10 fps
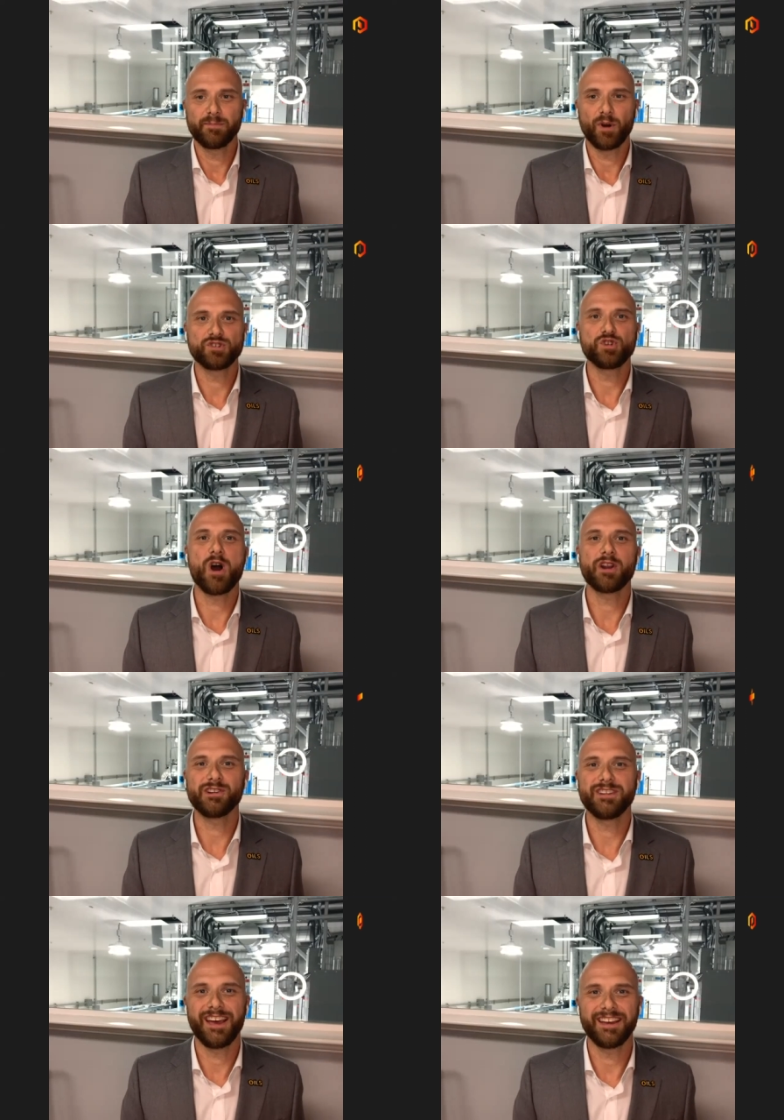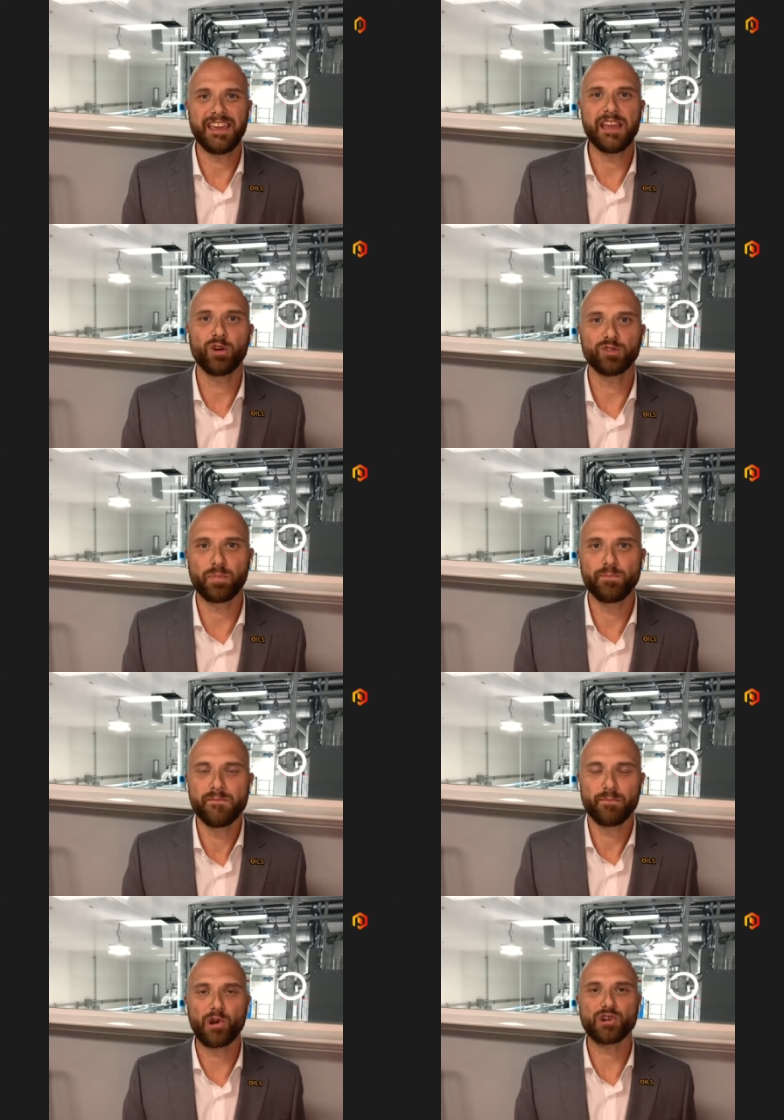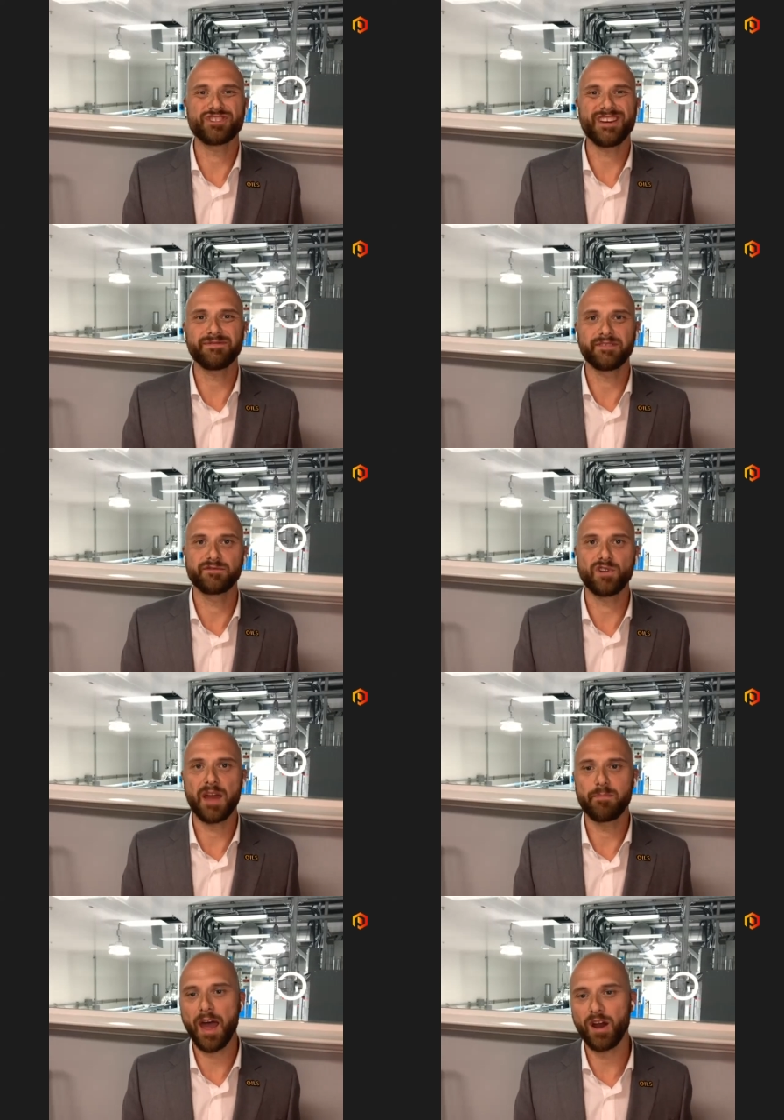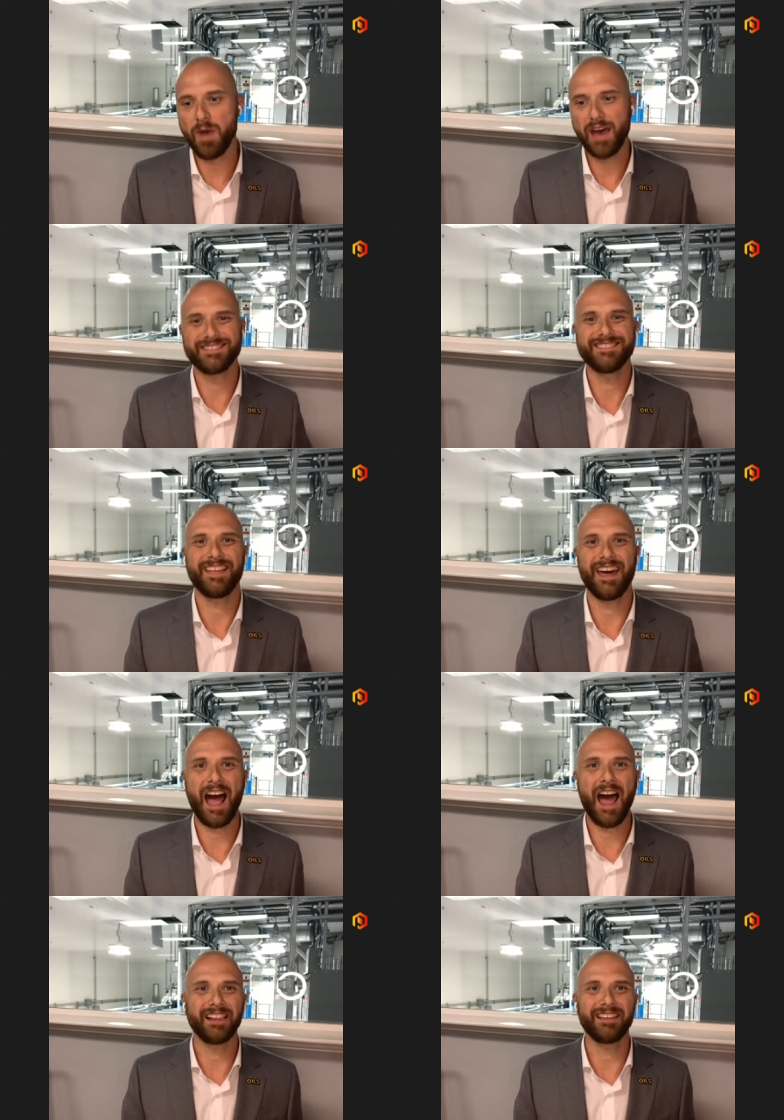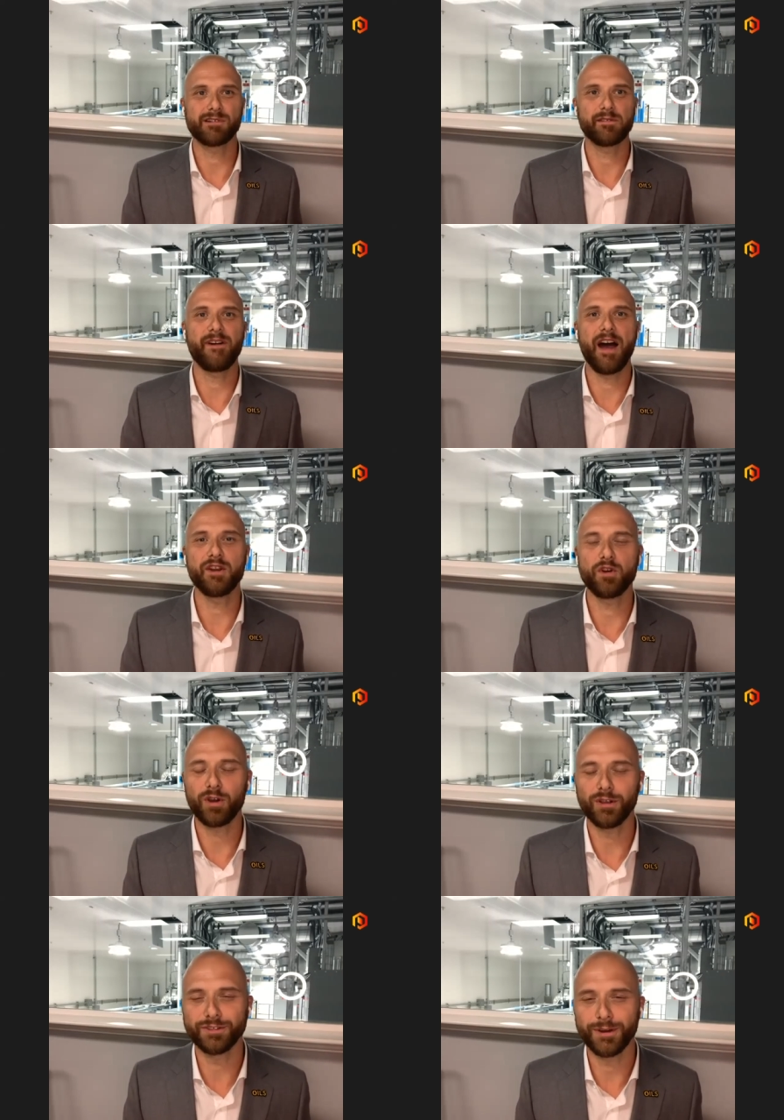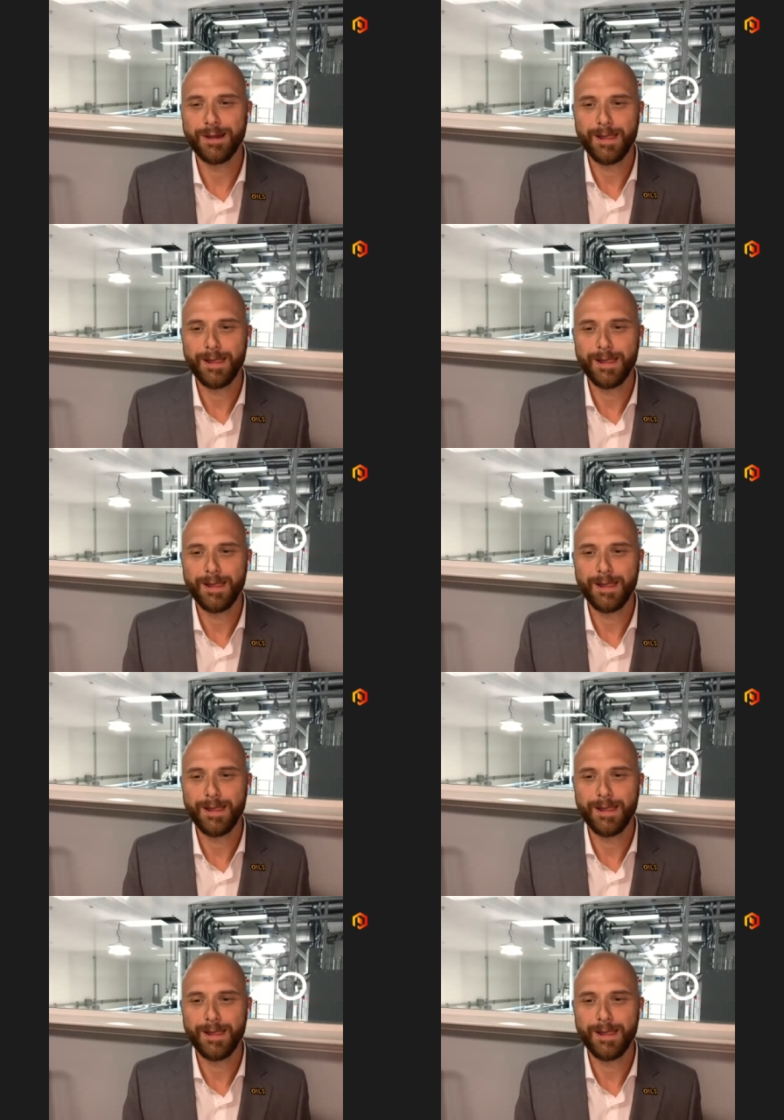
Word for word: about 200 kilos per shift of dried biomass into that highly refined oil. So